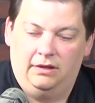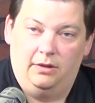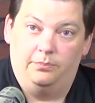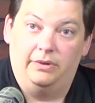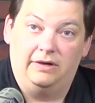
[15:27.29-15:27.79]

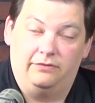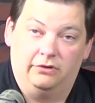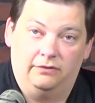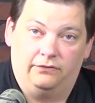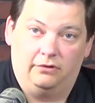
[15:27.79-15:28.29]
But if you're
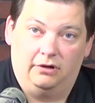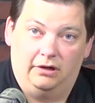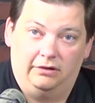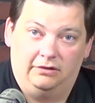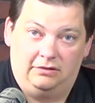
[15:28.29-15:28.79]
looking for
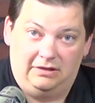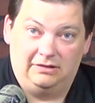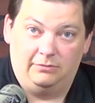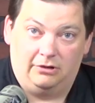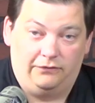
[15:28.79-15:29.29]
a
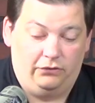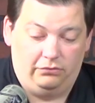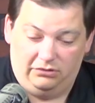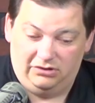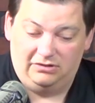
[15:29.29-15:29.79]
decent
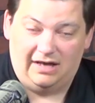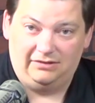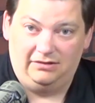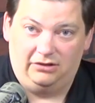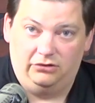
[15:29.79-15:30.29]
microphone, this is
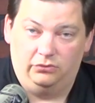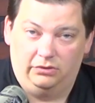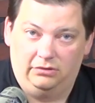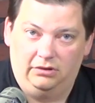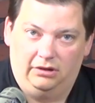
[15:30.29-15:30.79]
actually a good
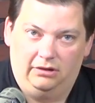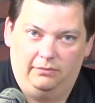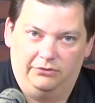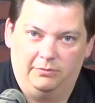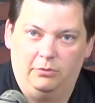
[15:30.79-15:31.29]
one.
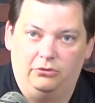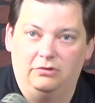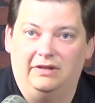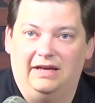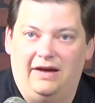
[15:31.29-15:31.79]
Some people don't
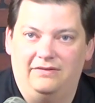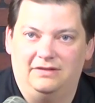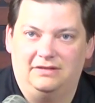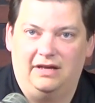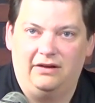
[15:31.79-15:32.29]
like how it
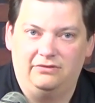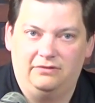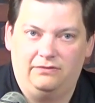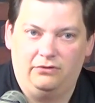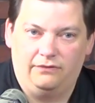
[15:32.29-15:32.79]

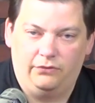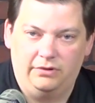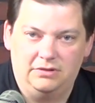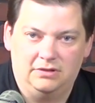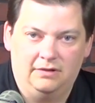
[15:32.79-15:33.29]
sounds for their
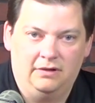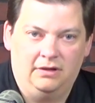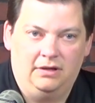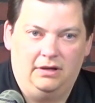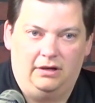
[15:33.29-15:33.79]
voice.
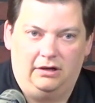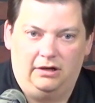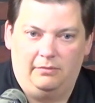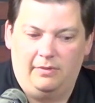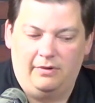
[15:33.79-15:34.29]

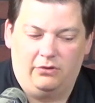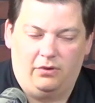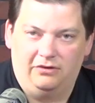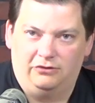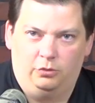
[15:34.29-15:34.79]
It may
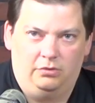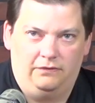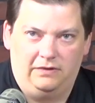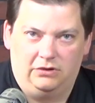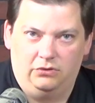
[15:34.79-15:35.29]
require just a little bit of
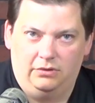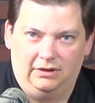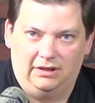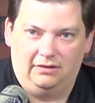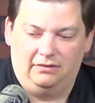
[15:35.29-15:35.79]
EQ to
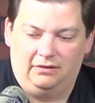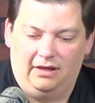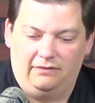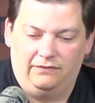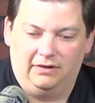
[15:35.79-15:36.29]
get
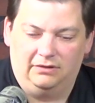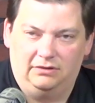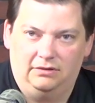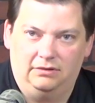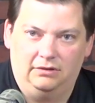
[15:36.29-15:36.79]
that
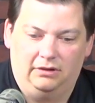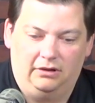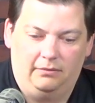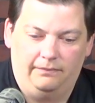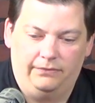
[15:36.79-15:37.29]
fixed,
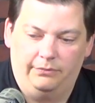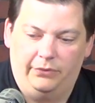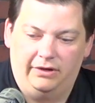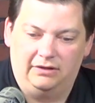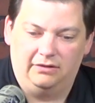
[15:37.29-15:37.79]

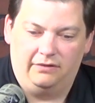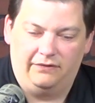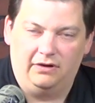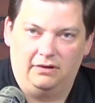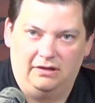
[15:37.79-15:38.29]
but it's a
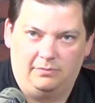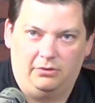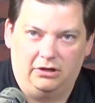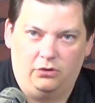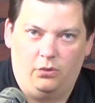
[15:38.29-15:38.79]

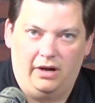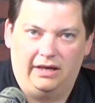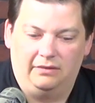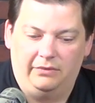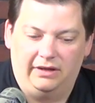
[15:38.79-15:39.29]
pretty
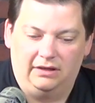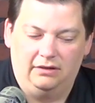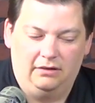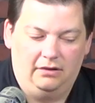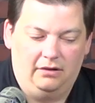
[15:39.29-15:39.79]
quiet mic
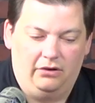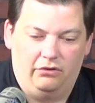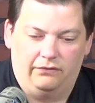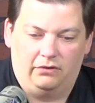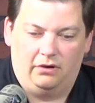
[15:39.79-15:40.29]

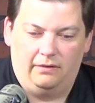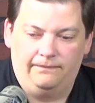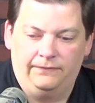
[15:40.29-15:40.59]
overall.